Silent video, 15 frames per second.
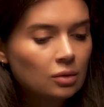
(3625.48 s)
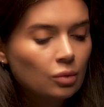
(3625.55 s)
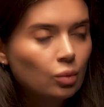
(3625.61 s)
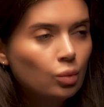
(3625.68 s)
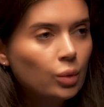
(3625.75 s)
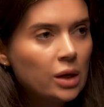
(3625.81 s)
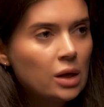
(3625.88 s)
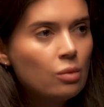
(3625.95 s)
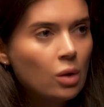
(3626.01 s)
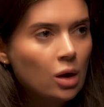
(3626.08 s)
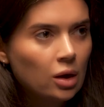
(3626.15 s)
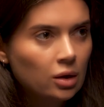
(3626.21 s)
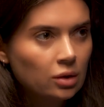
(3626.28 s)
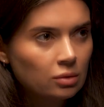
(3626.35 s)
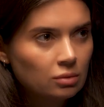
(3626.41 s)
we
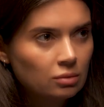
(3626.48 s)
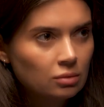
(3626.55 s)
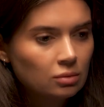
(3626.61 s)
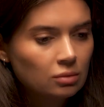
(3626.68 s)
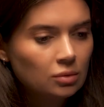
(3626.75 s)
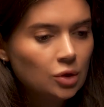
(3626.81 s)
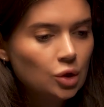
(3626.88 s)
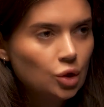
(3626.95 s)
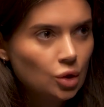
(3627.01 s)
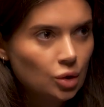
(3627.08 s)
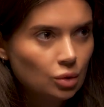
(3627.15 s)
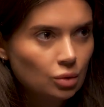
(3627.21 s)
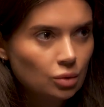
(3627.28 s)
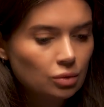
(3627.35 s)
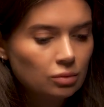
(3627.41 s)
want
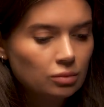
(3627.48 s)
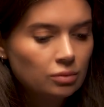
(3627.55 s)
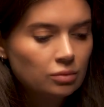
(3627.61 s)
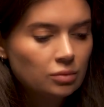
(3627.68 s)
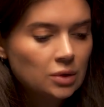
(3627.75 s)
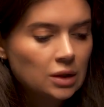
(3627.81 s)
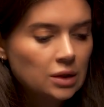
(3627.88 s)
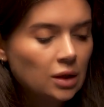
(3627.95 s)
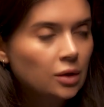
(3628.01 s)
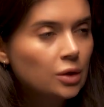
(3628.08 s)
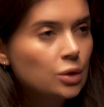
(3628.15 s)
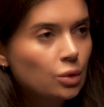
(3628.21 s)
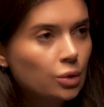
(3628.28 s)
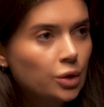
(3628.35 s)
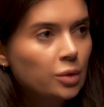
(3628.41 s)
you to tell
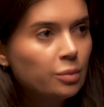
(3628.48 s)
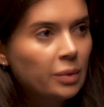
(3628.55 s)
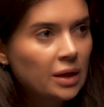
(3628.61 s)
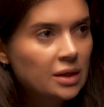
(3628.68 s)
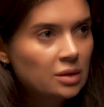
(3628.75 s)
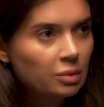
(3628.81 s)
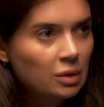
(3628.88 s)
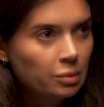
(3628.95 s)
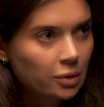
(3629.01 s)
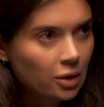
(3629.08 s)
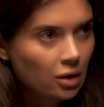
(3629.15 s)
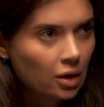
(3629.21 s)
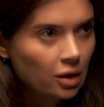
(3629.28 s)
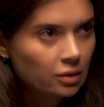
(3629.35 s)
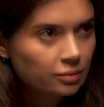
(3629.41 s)
us who your best
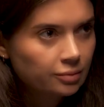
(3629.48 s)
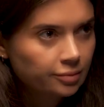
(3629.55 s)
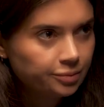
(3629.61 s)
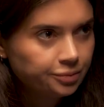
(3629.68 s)
people are.